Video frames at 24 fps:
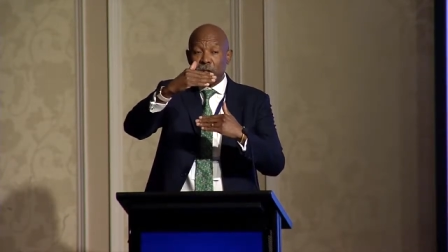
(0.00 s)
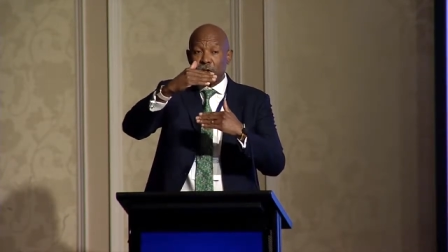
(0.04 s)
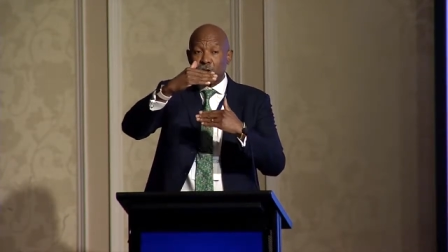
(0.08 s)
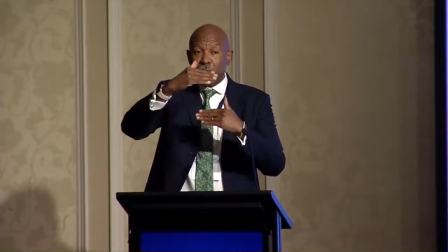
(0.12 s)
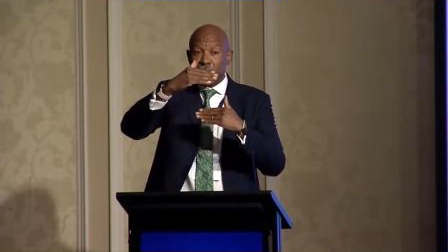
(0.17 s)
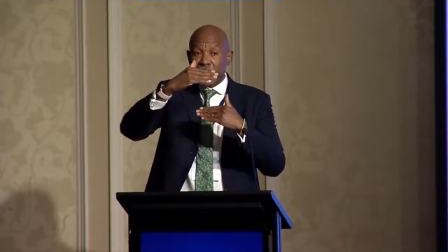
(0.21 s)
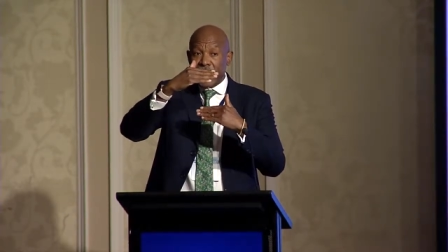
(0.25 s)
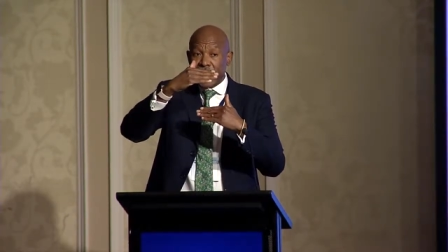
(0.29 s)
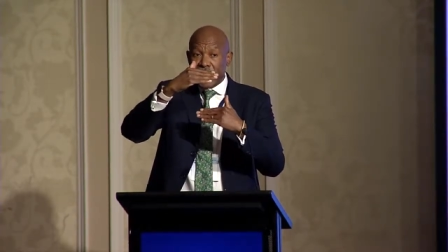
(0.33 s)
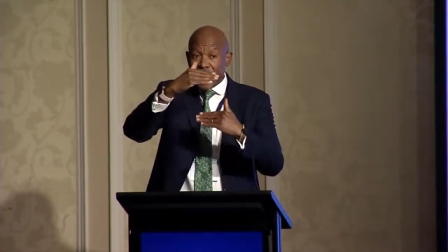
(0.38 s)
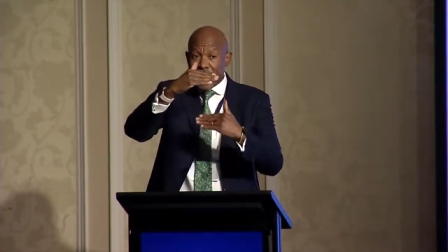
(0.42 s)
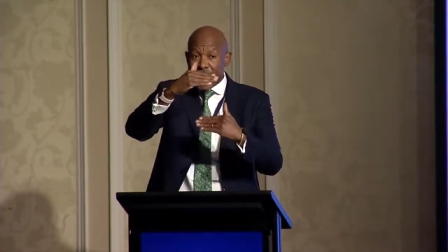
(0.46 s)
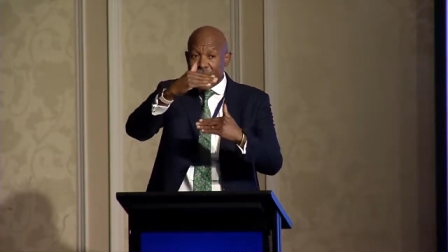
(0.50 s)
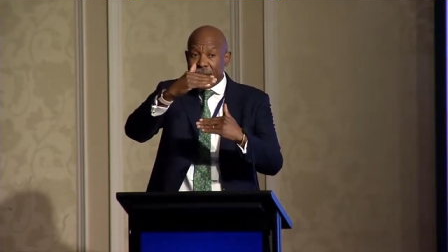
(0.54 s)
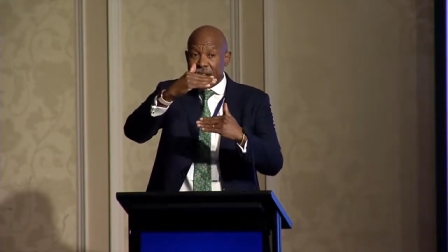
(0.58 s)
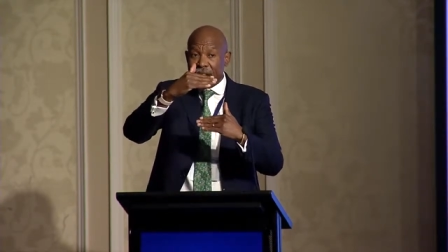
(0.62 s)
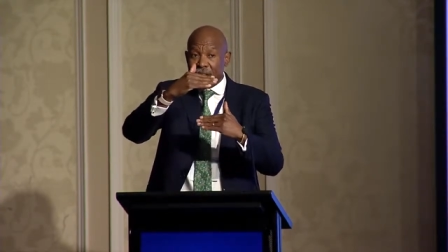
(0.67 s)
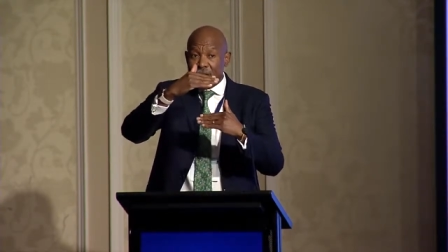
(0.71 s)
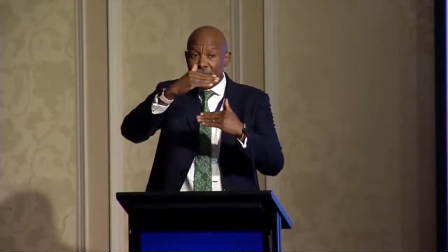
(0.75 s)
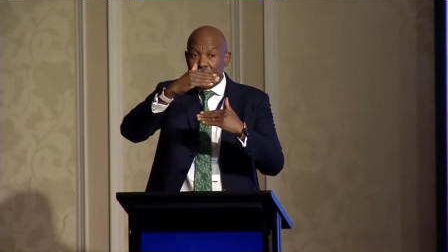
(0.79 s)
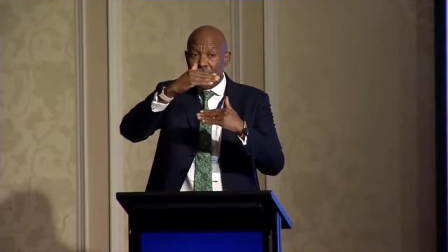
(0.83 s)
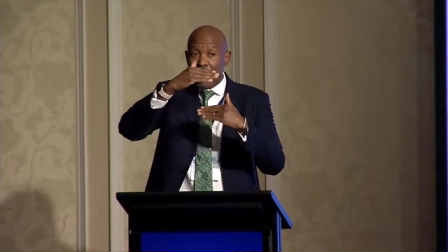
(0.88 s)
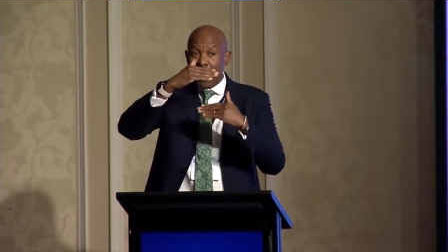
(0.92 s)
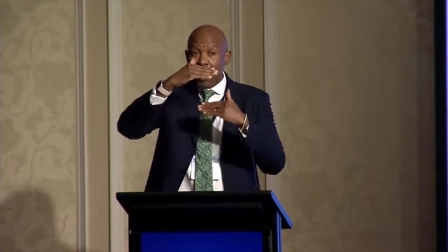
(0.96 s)
So the
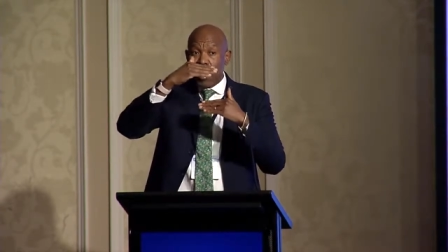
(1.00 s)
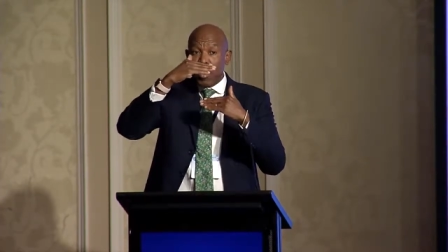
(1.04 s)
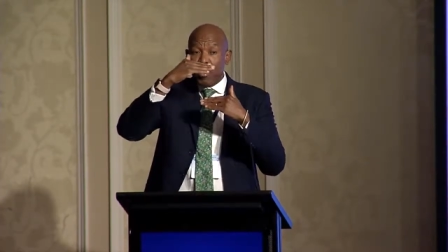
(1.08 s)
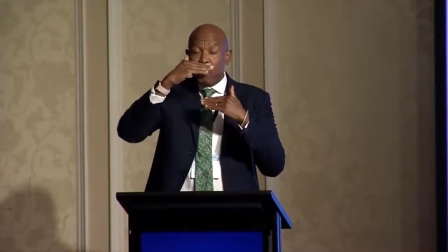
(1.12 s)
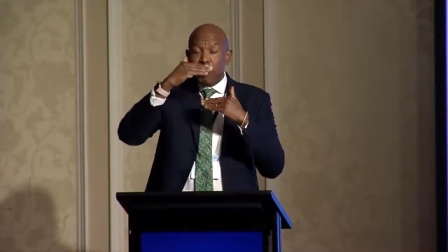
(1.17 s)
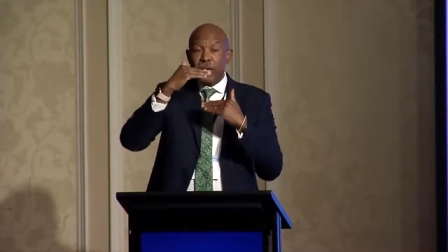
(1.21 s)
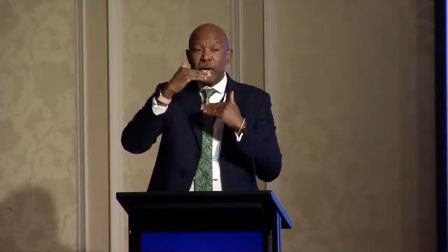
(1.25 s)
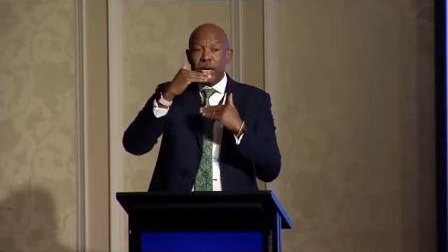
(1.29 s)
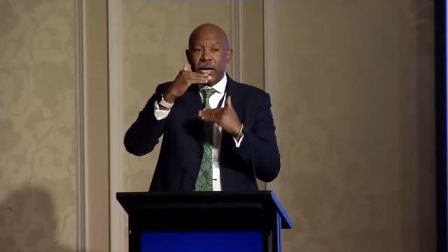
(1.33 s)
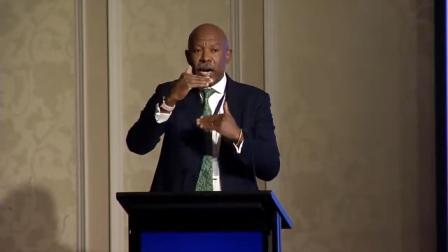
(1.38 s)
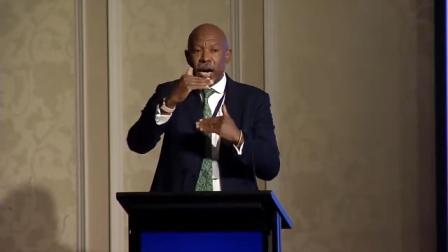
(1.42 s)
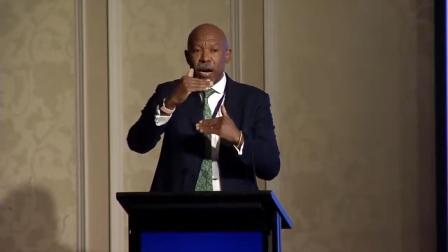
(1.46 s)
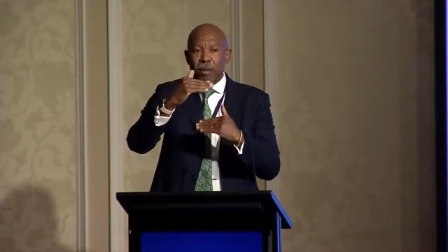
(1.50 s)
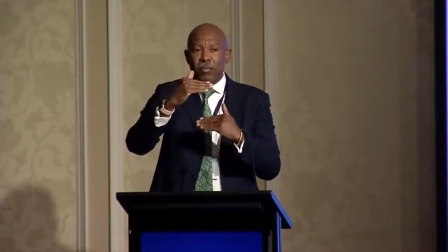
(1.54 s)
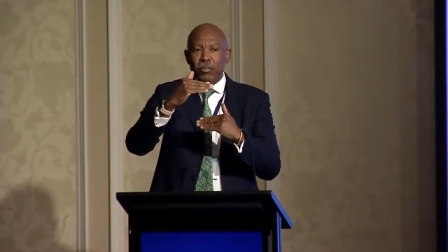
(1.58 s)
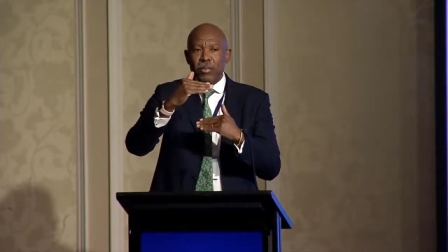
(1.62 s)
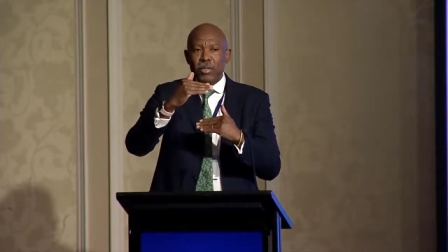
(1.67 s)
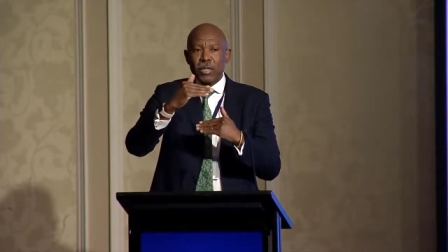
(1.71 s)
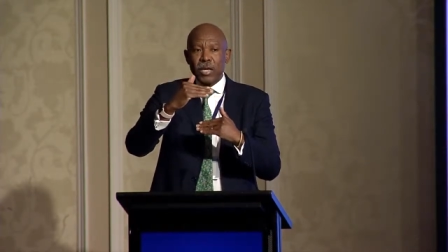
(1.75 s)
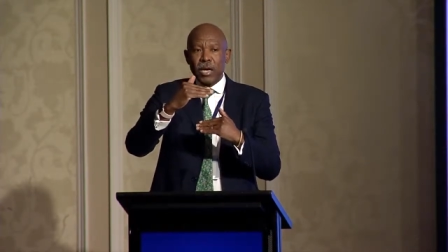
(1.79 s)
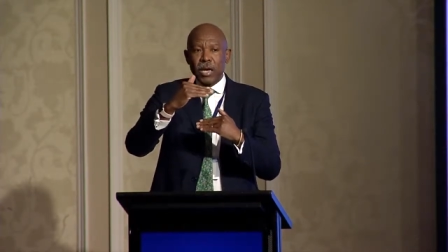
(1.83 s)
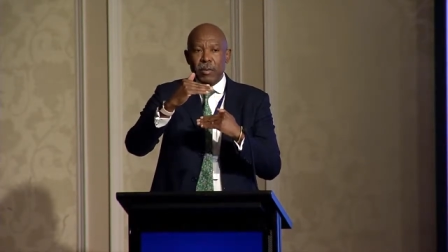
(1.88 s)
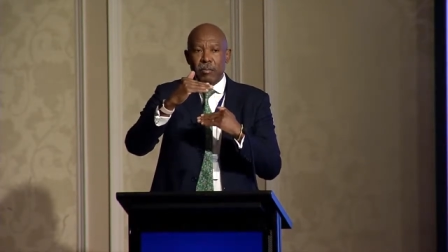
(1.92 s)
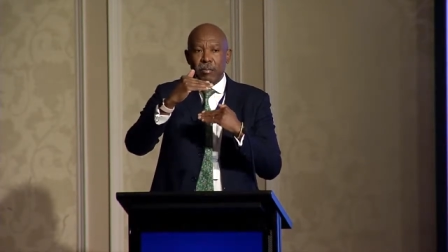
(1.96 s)
layering
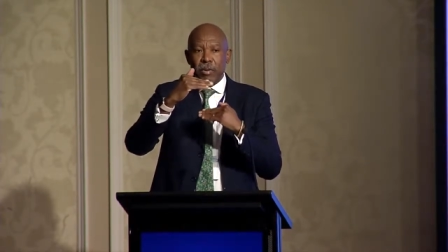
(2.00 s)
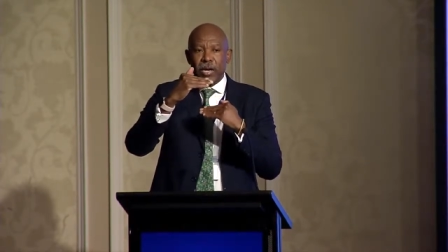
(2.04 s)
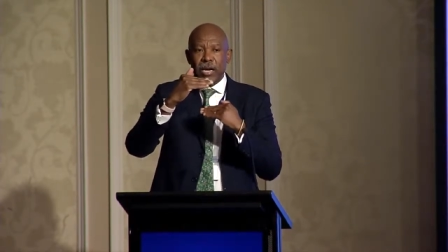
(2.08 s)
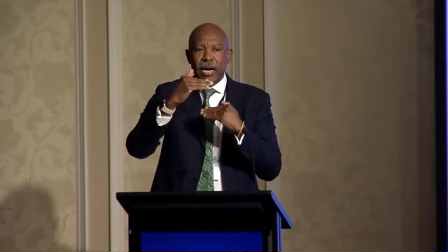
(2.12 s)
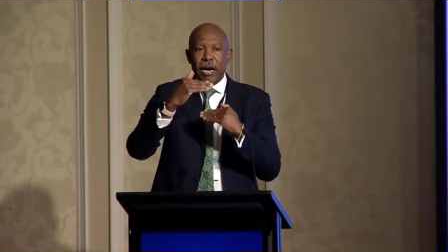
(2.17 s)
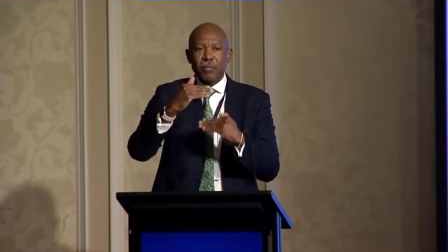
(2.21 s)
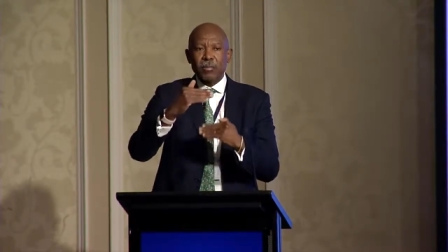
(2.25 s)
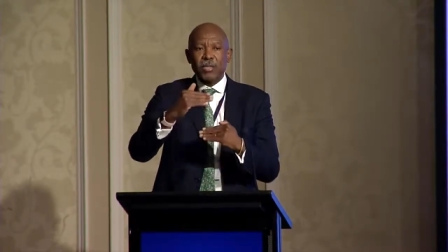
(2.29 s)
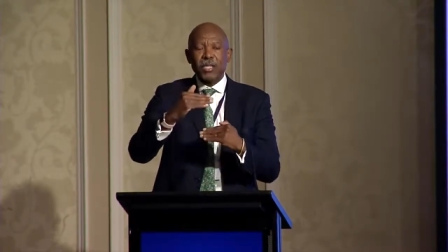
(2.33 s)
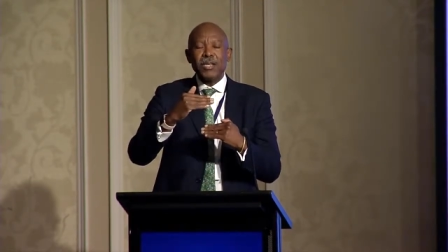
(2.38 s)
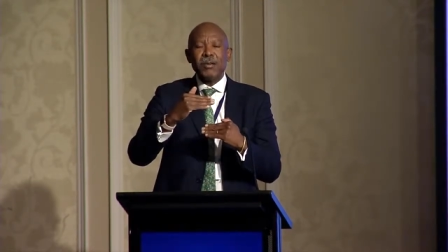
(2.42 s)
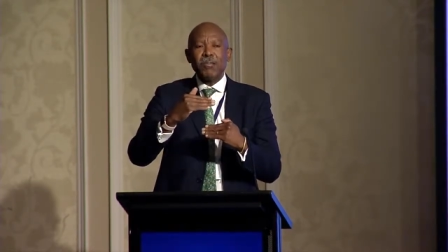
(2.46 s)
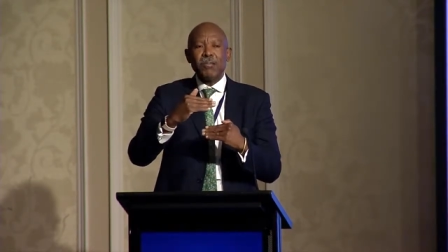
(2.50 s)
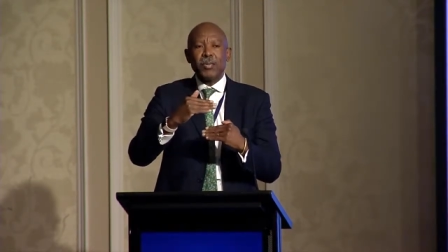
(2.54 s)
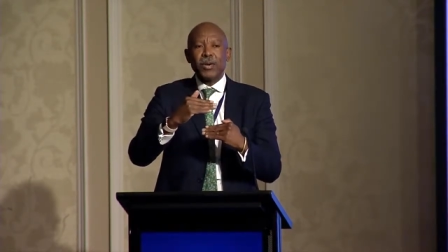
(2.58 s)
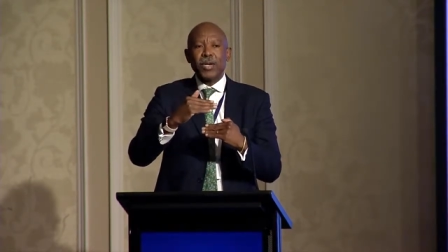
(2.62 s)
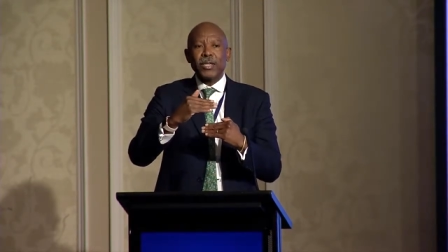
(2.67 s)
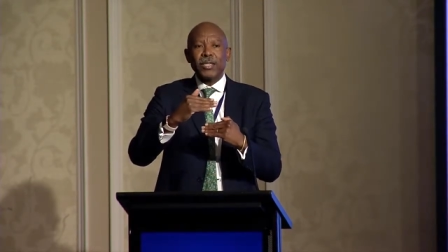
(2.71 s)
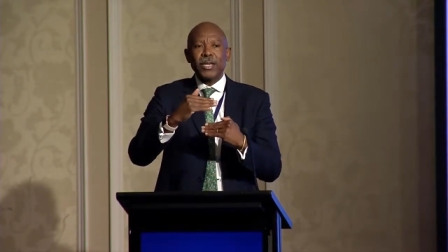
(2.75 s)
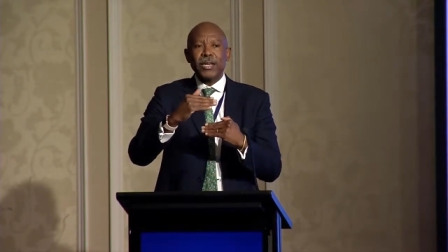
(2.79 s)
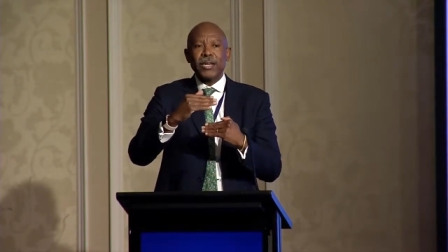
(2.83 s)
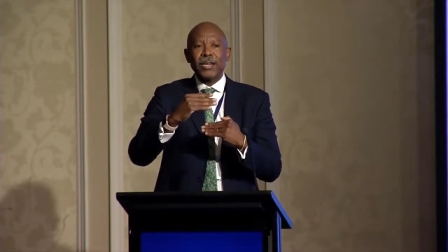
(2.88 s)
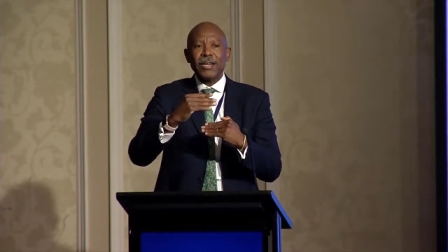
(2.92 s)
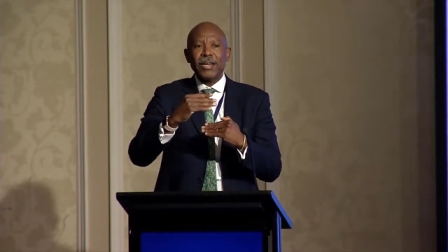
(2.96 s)
becomes, uh, becomes
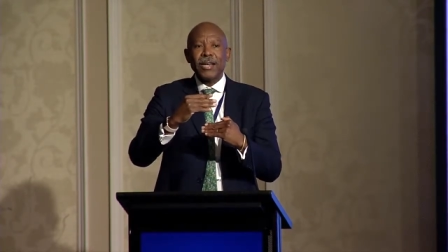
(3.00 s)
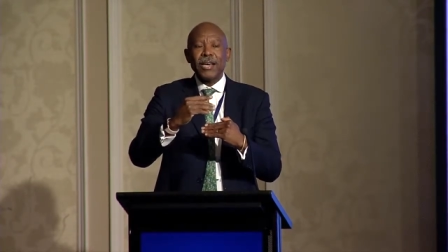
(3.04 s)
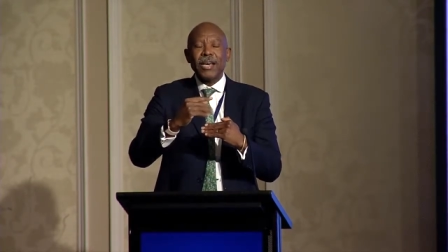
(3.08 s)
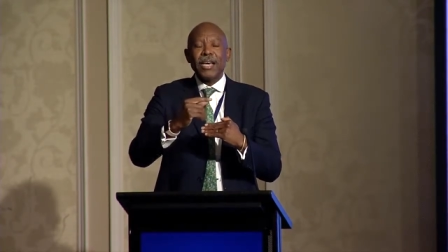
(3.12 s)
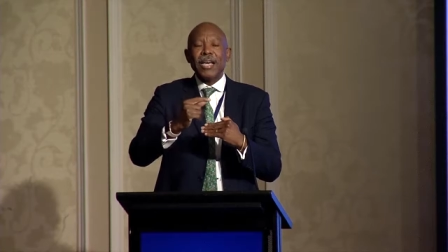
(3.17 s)
important.